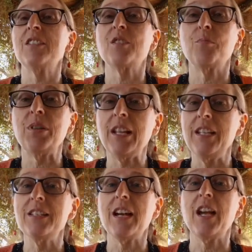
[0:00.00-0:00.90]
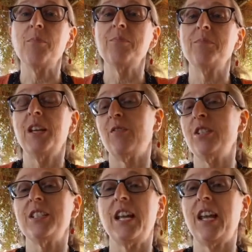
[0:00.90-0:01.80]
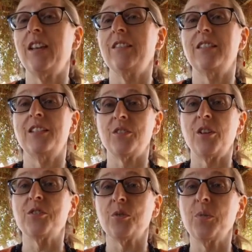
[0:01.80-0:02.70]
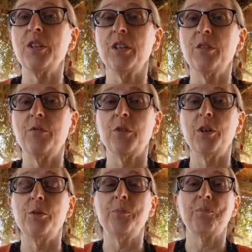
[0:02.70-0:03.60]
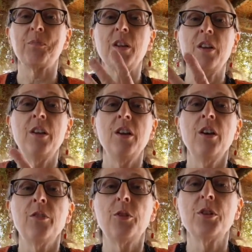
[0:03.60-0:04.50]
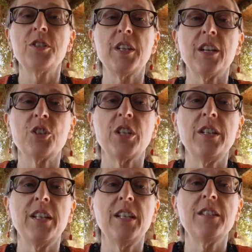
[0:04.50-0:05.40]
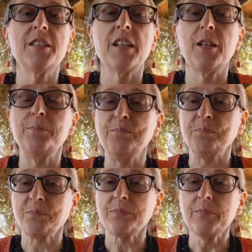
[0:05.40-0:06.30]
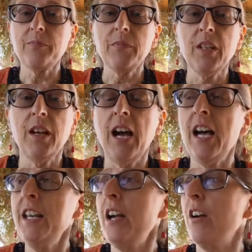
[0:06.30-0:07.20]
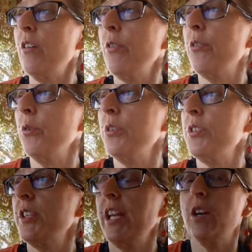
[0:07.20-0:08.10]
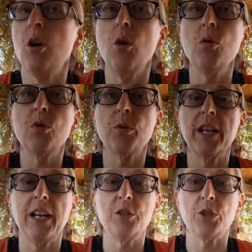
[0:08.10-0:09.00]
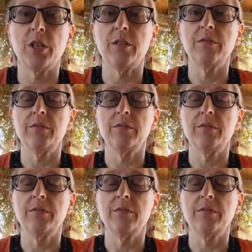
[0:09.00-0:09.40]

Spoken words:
some playtime every day is also really good for you. Third section is on our Thursday co-creation